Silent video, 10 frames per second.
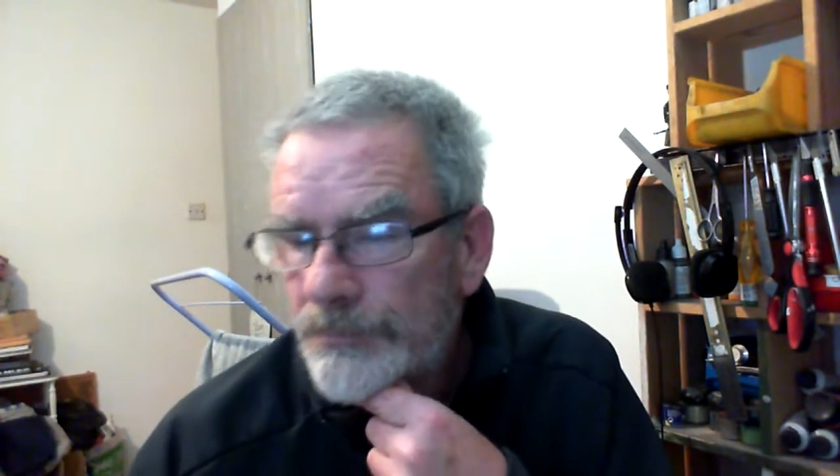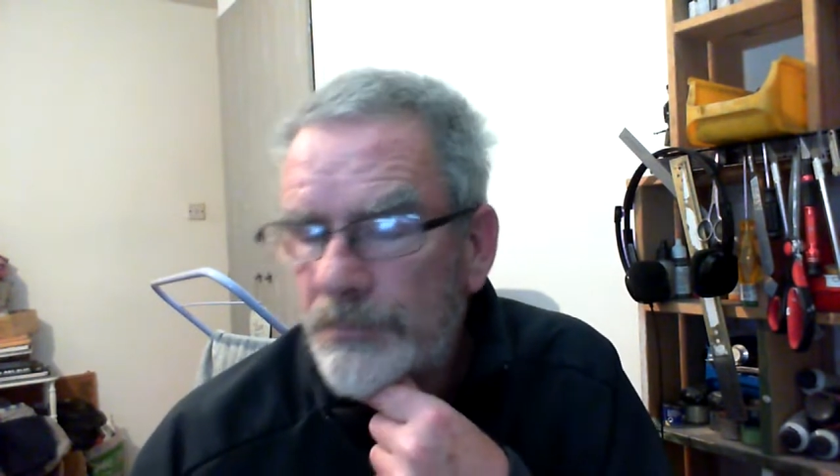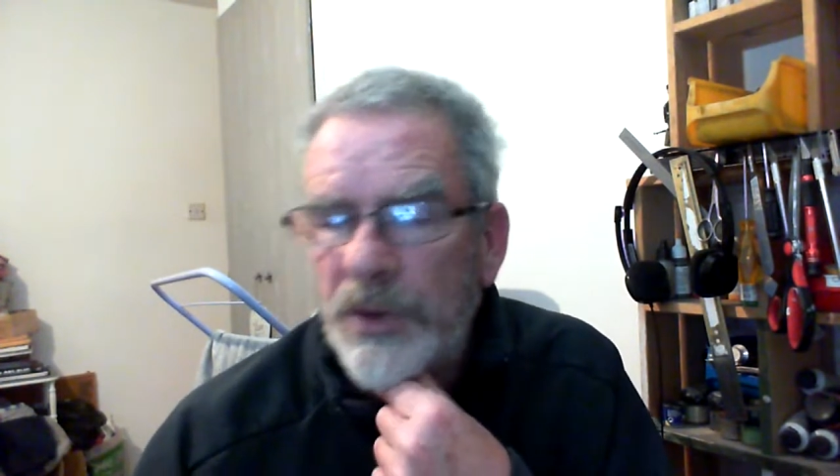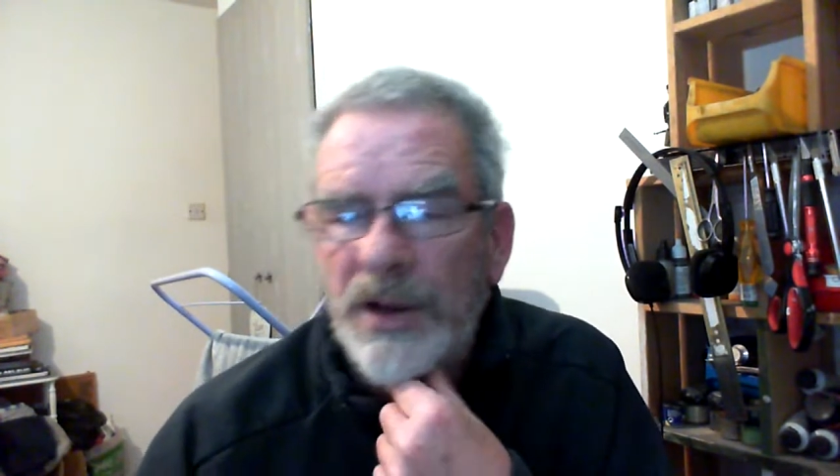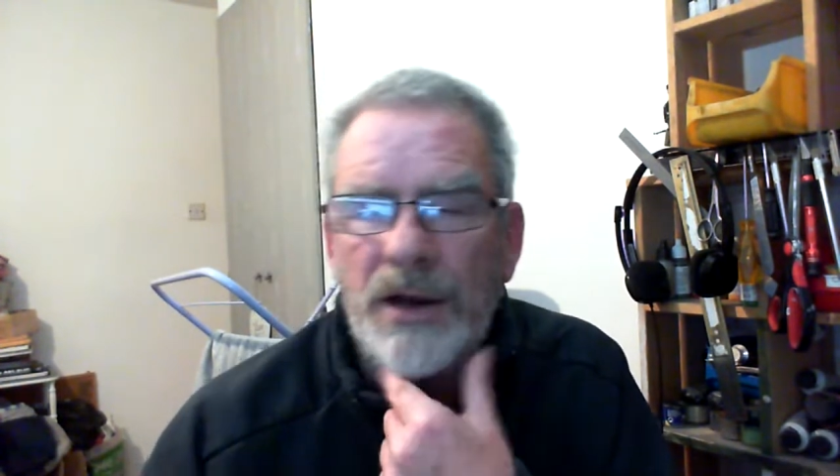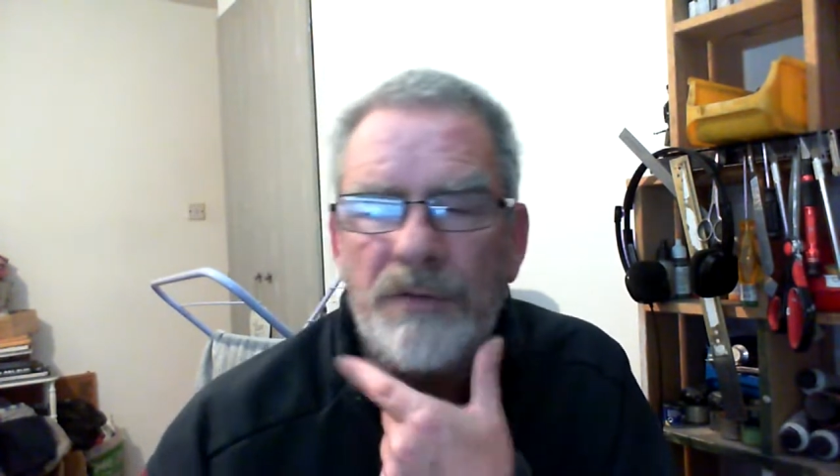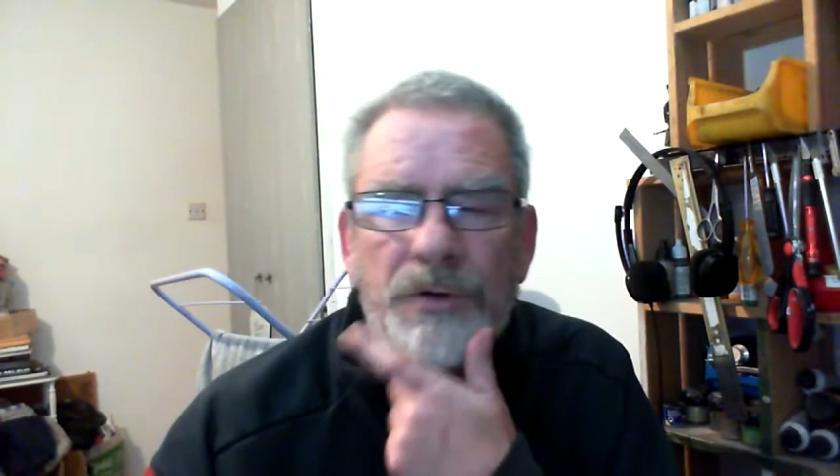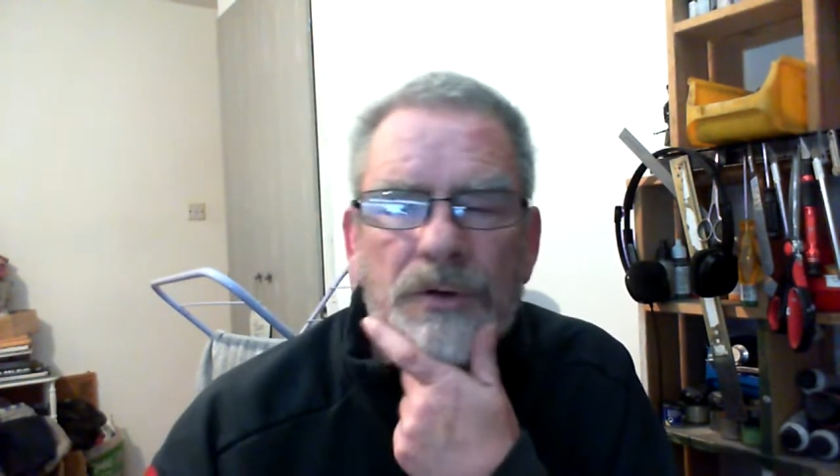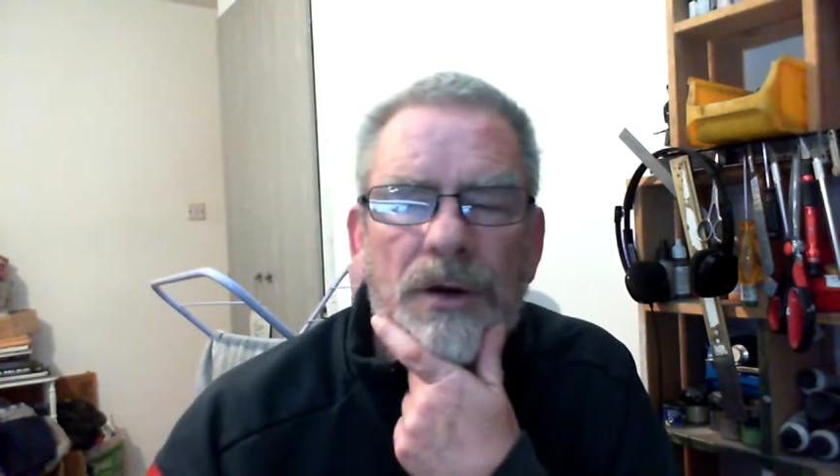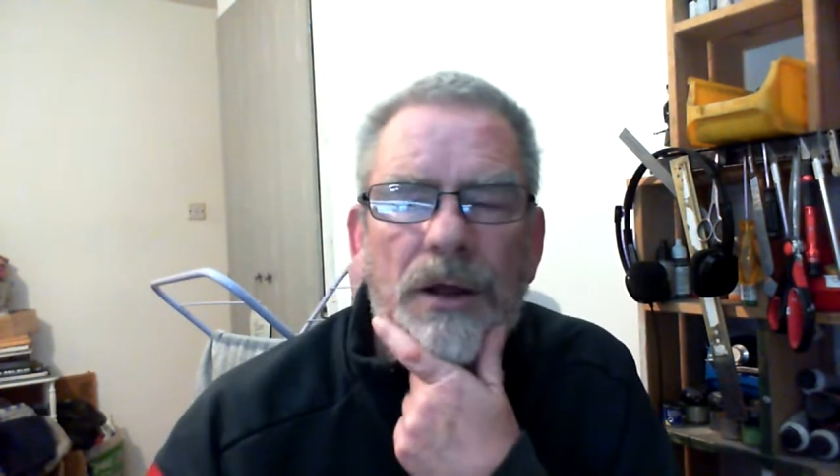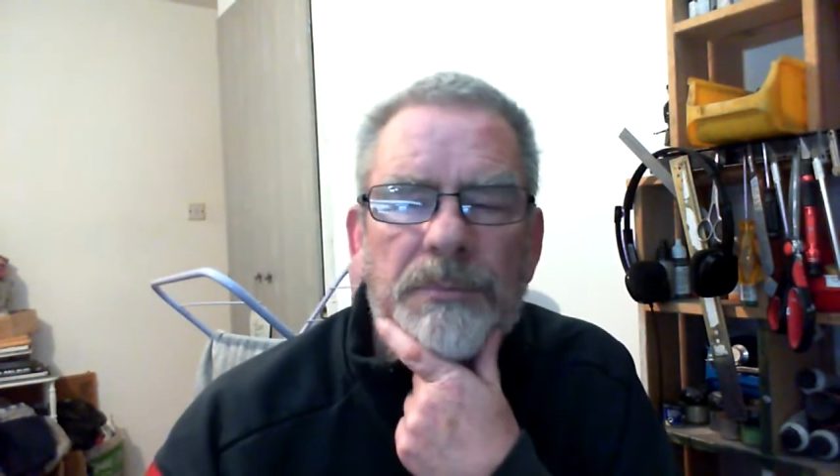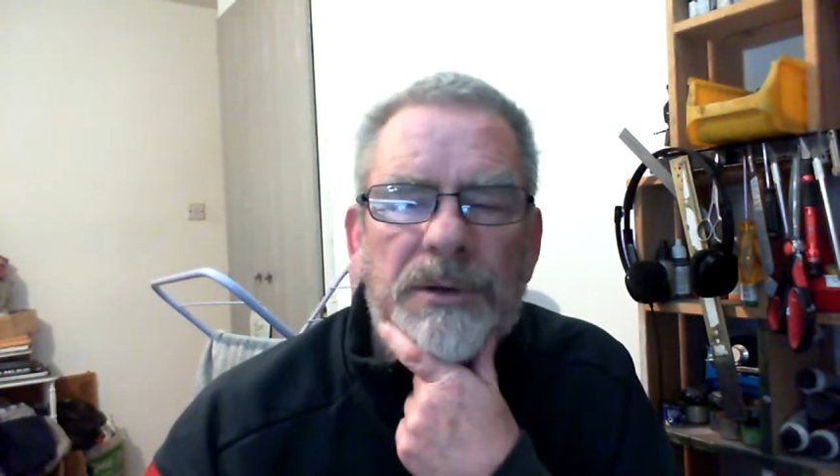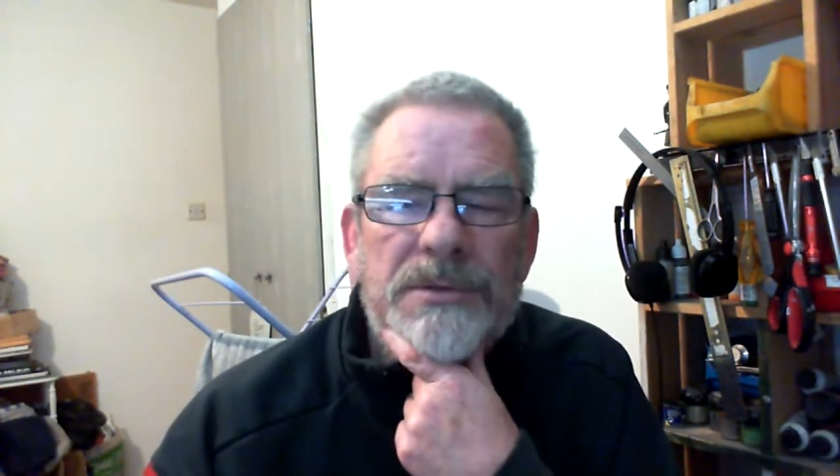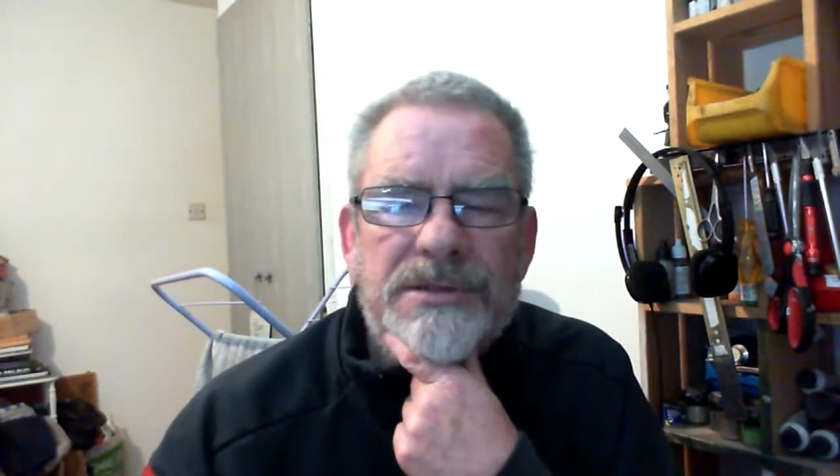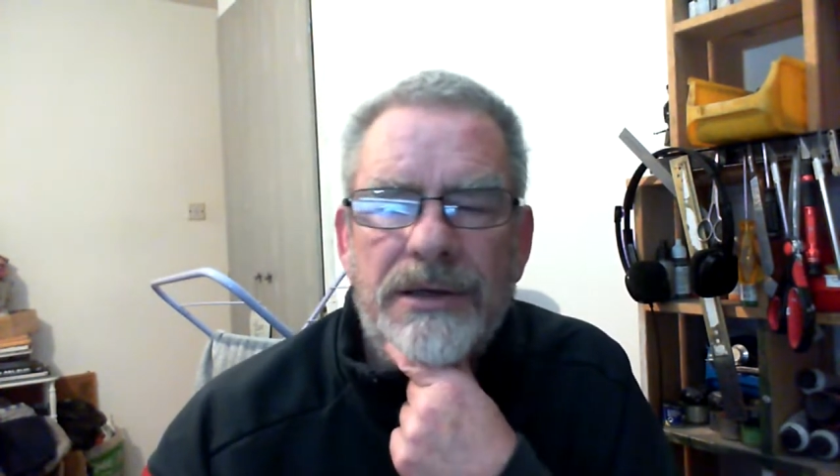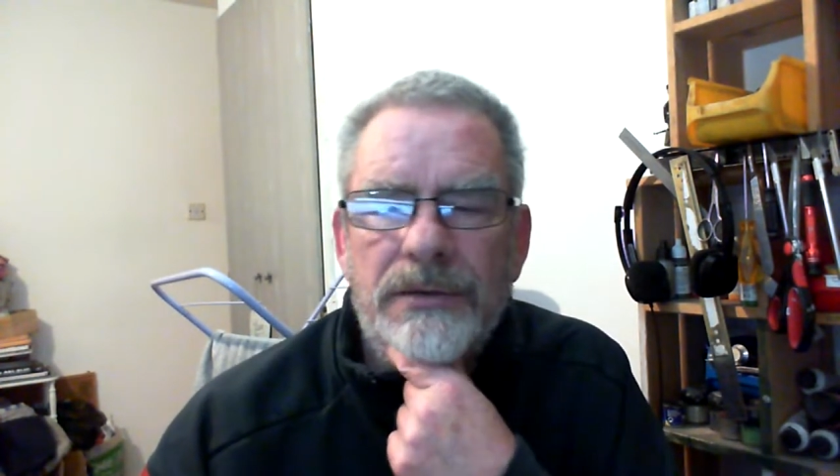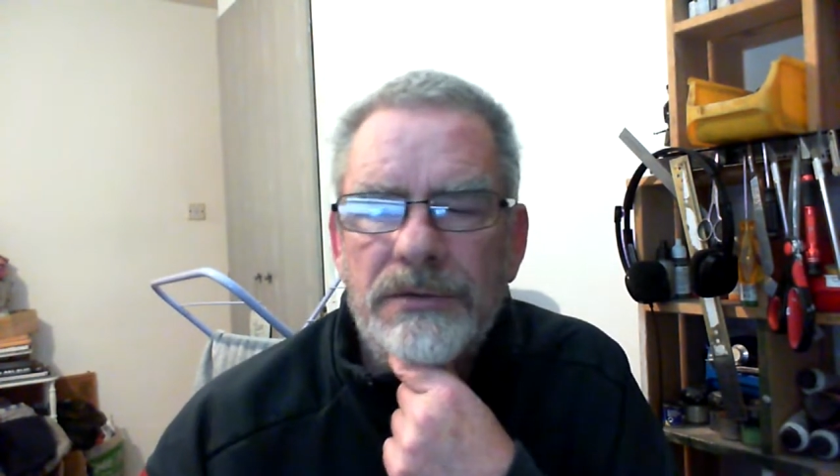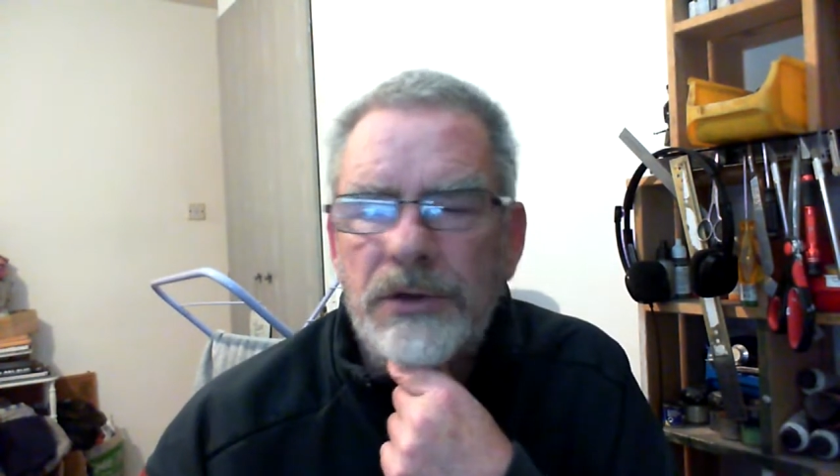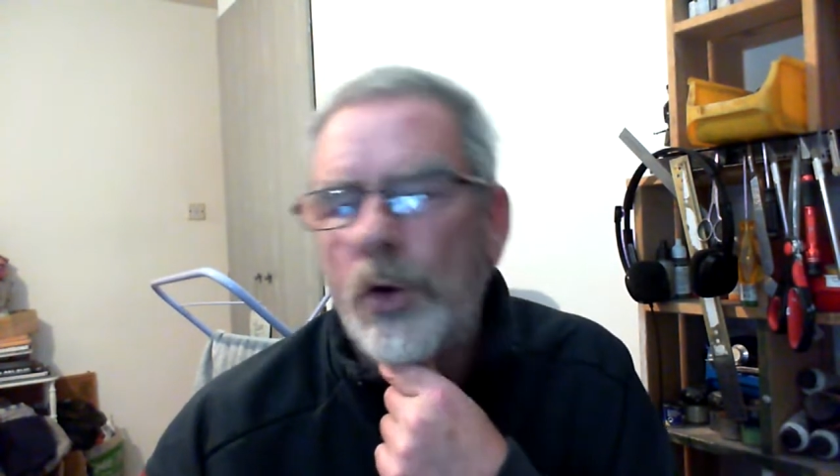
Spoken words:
but I have heard a lot of people saying that the